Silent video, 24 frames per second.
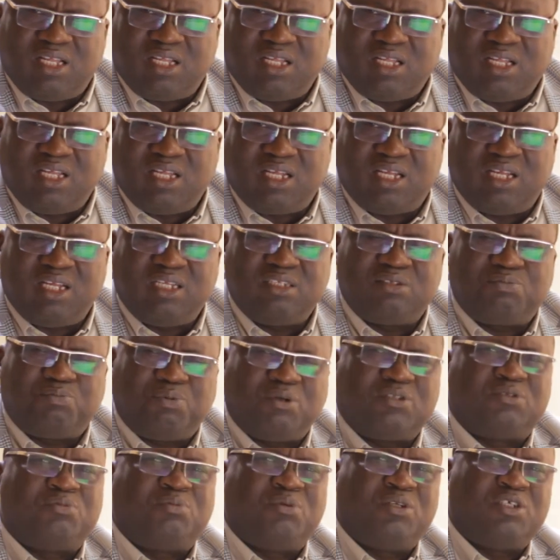against
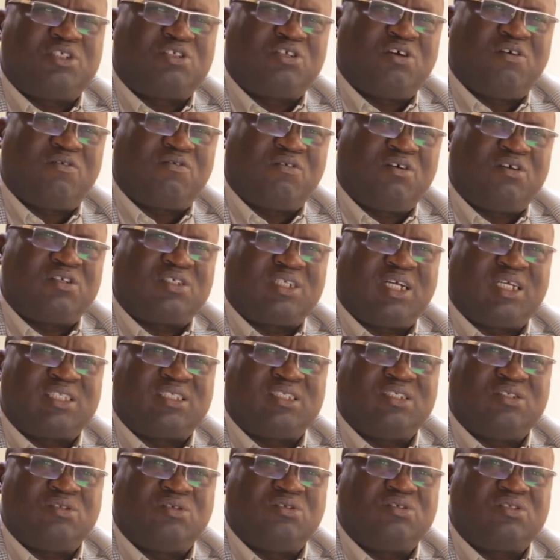possibility of
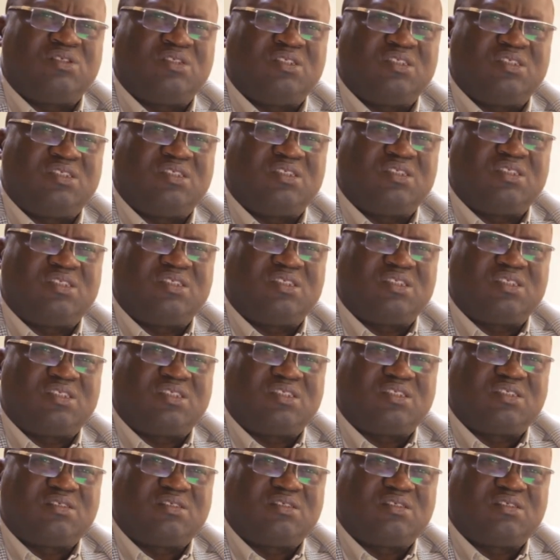contracting those diseases.